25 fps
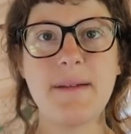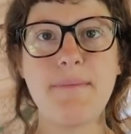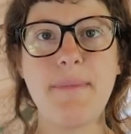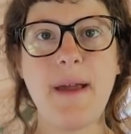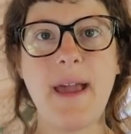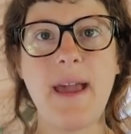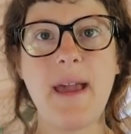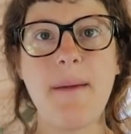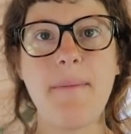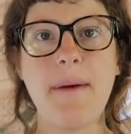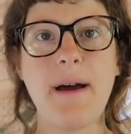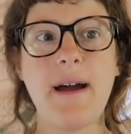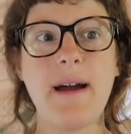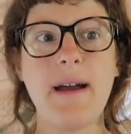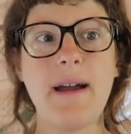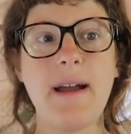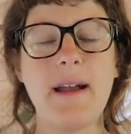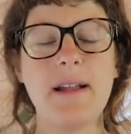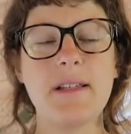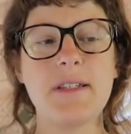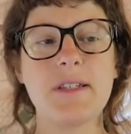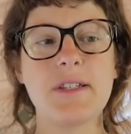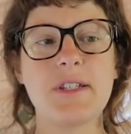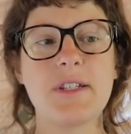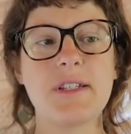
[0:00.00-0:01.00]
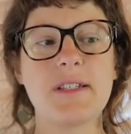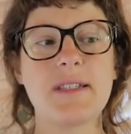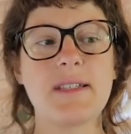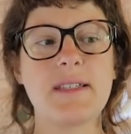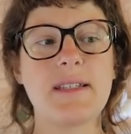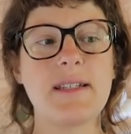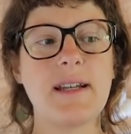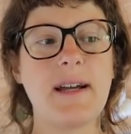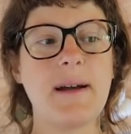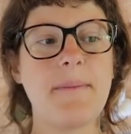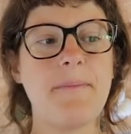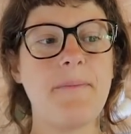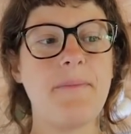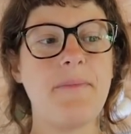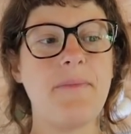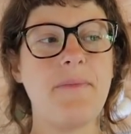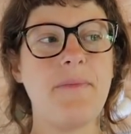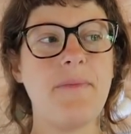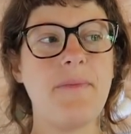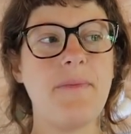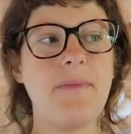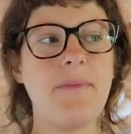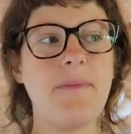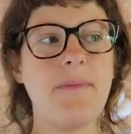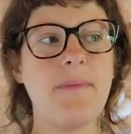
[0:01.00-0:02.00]
to be but it's just
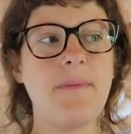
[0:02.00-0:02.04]
um